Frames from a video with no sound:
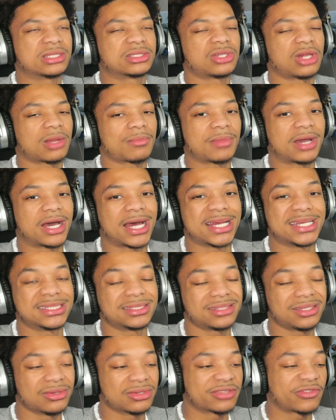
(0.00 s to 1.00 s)
talking about how he
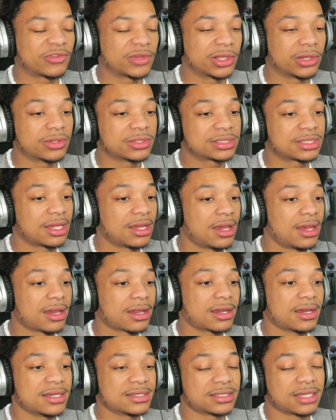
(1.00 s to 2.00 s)
steals flows.
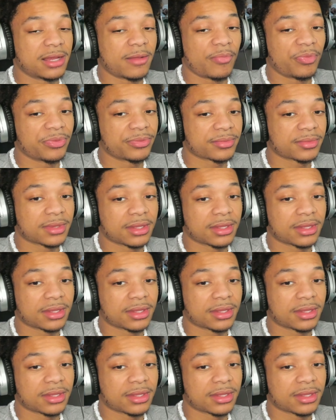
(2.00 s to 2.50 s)
Cause um